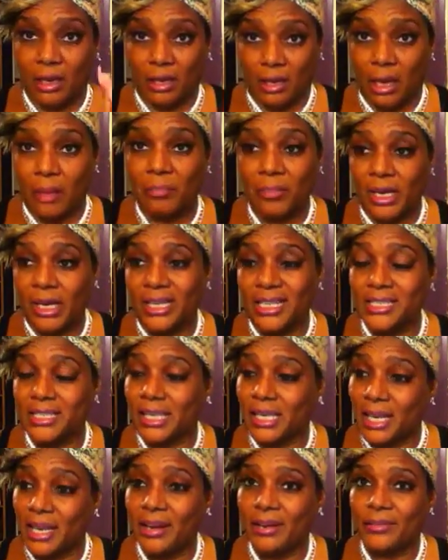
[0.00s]
That money is
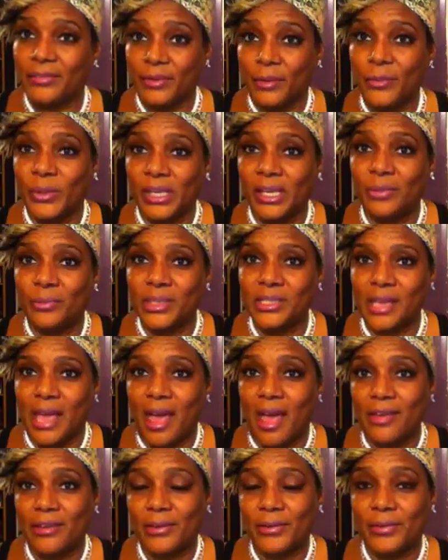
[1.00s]
in there for when he
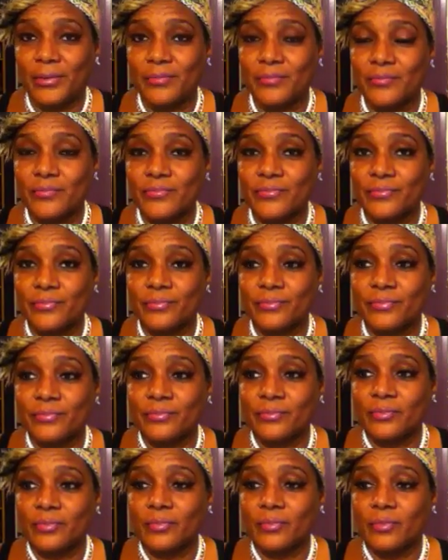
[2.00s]
retire.
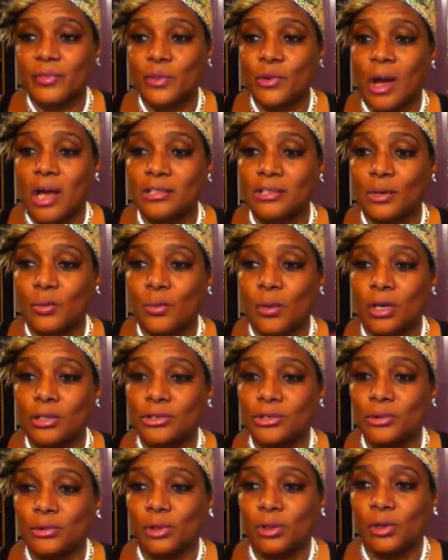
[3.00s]
You also
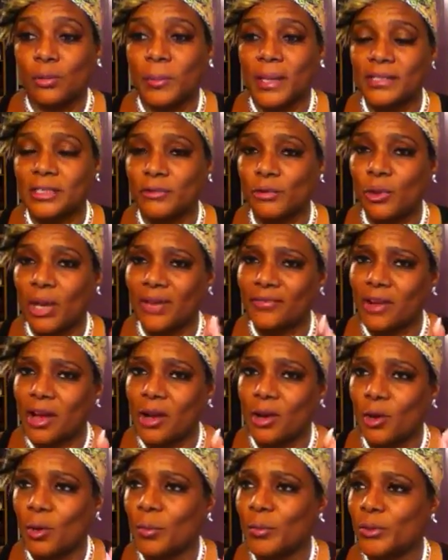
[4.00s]
want to, like I said, you have a
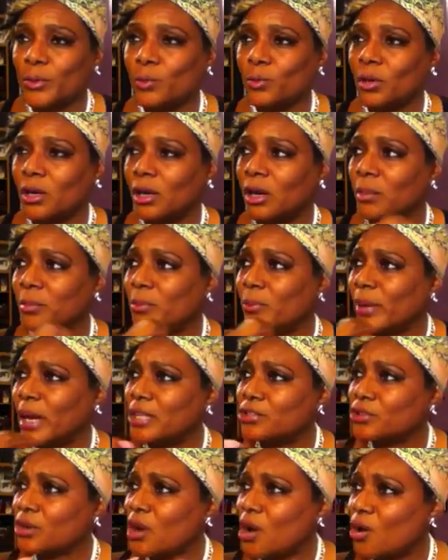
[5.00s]
home and you want to
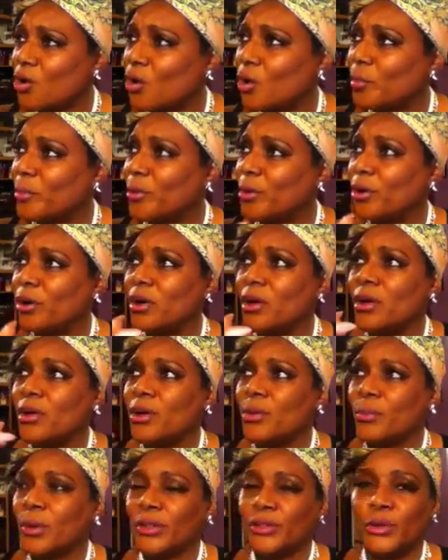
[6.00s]
upgrade your home, or
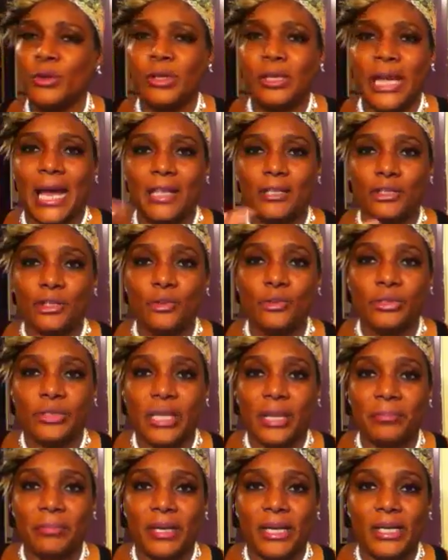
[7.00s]
whether you use
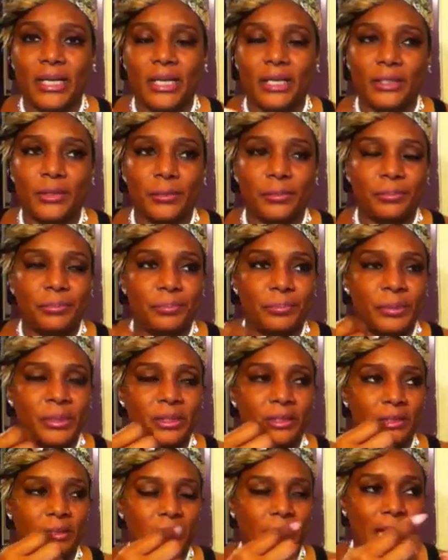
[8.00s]
that money to
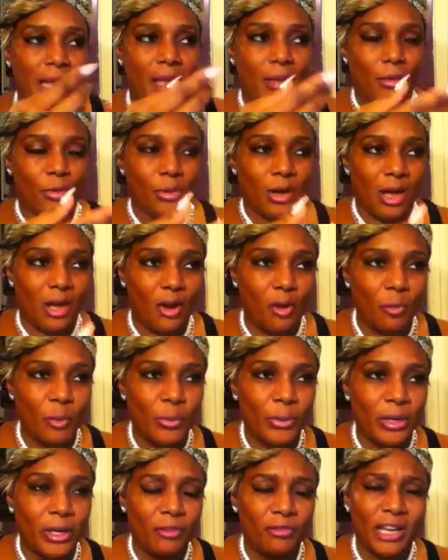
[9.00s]
put down on the home or
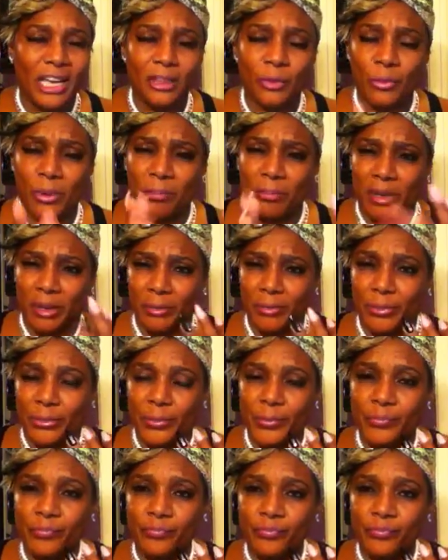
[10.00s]
whatever. You got to remember,